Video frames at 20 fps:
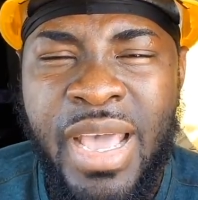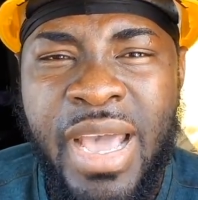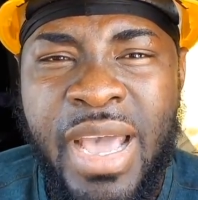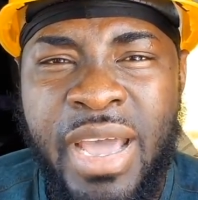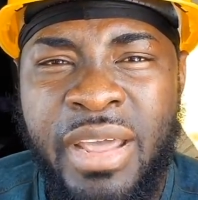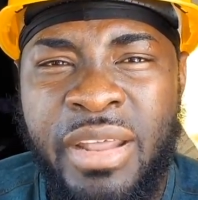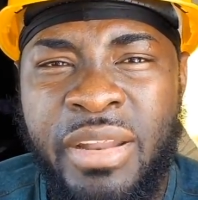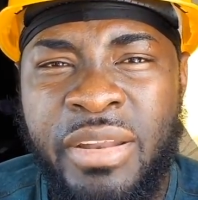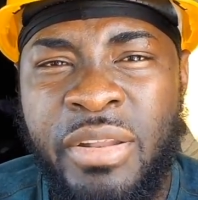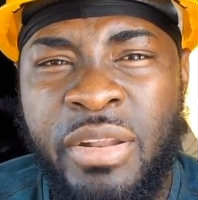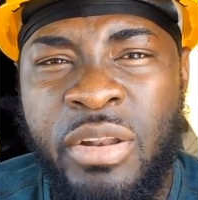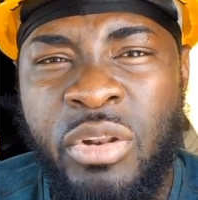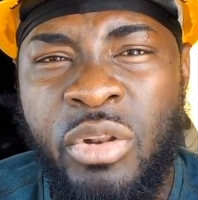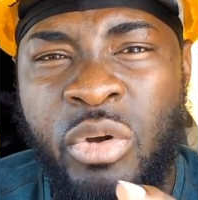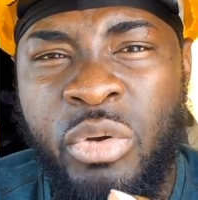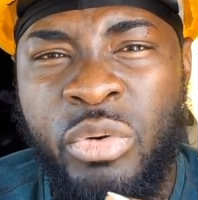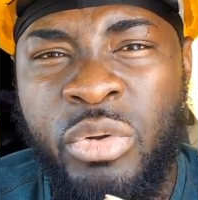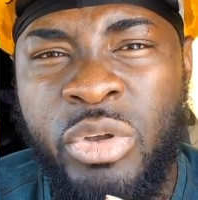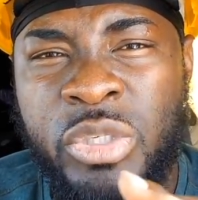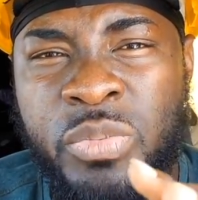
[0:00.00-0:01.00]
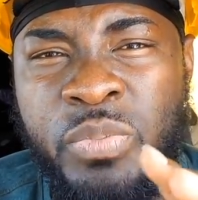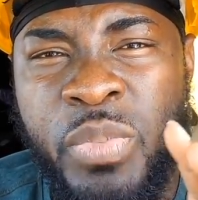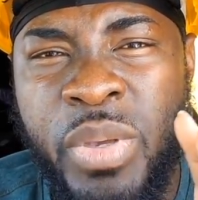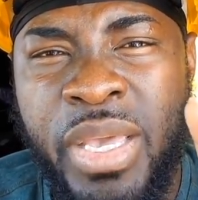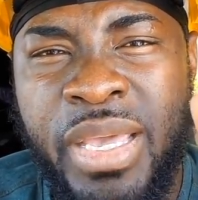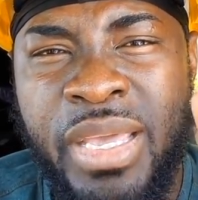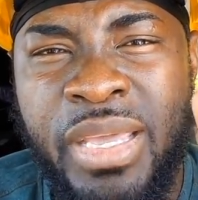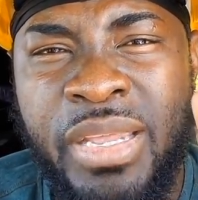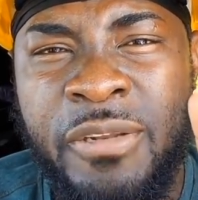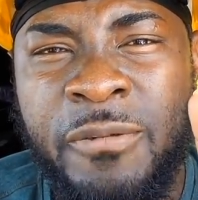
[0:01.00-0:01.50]
and the load was
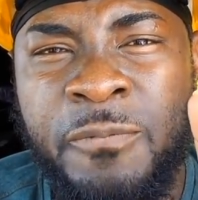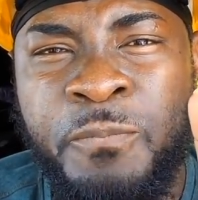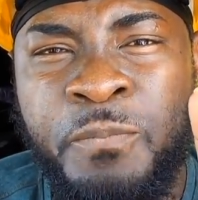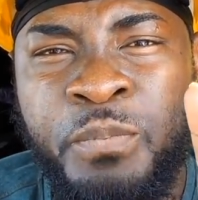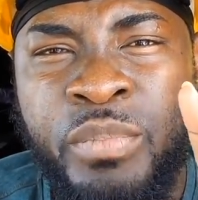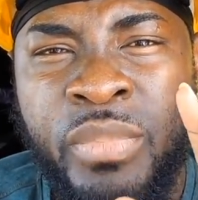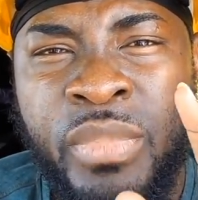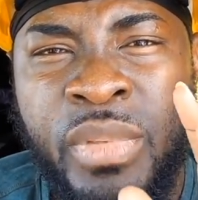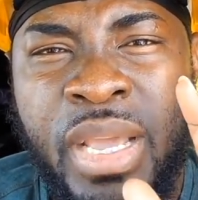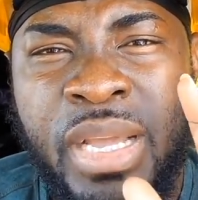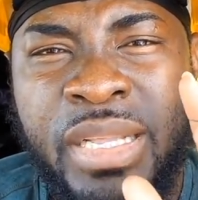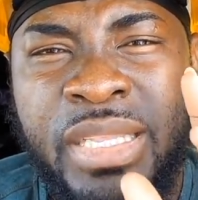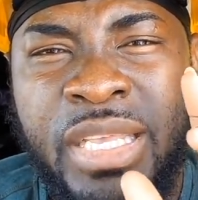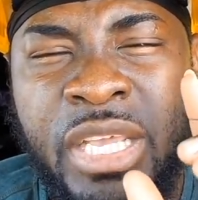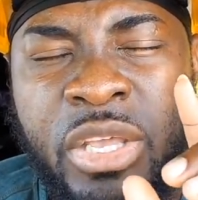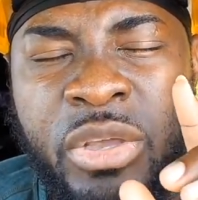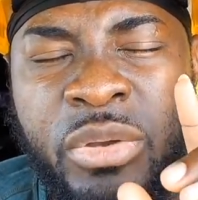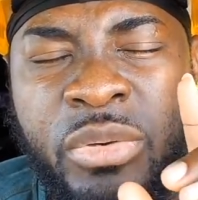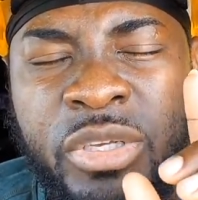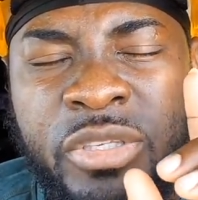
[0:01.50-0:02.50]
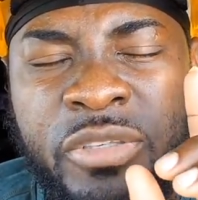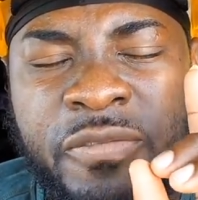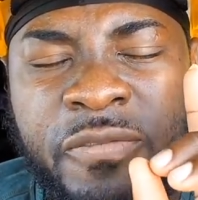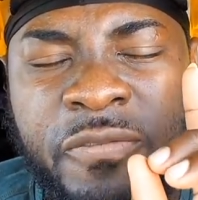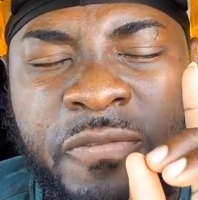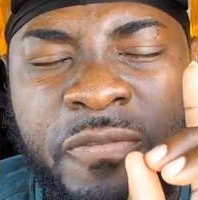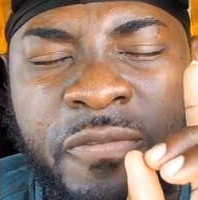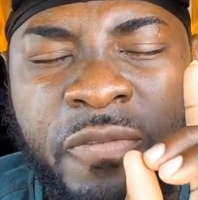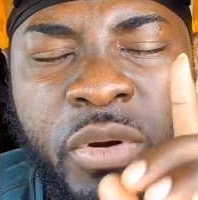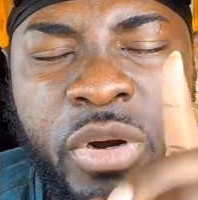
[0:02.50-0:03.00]
paying, I think it was
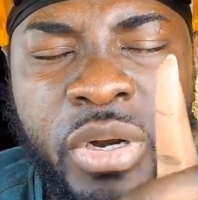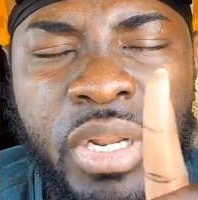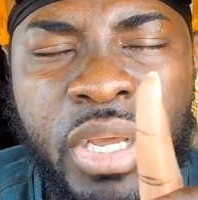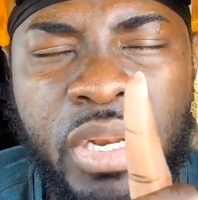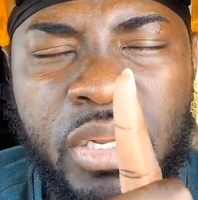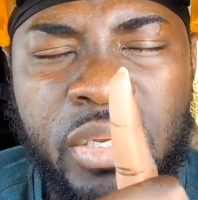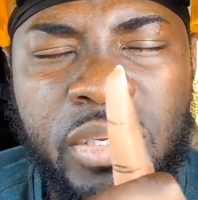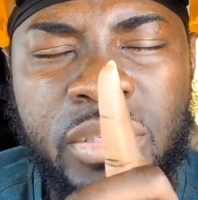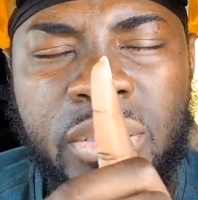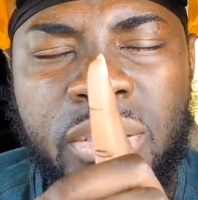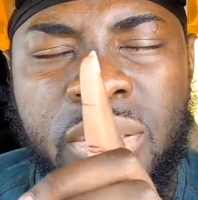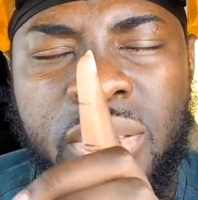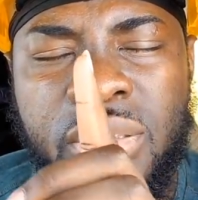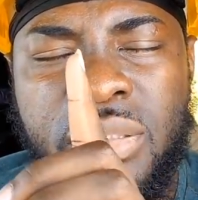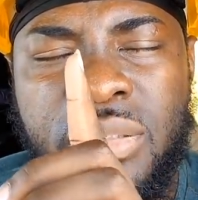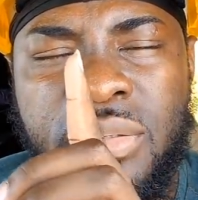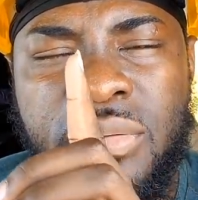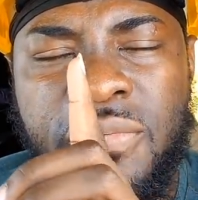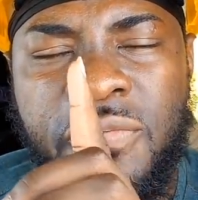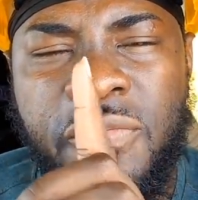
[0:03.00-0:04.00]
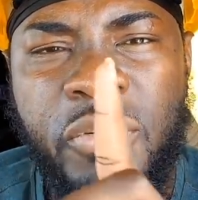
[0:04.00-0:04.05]
four dollars,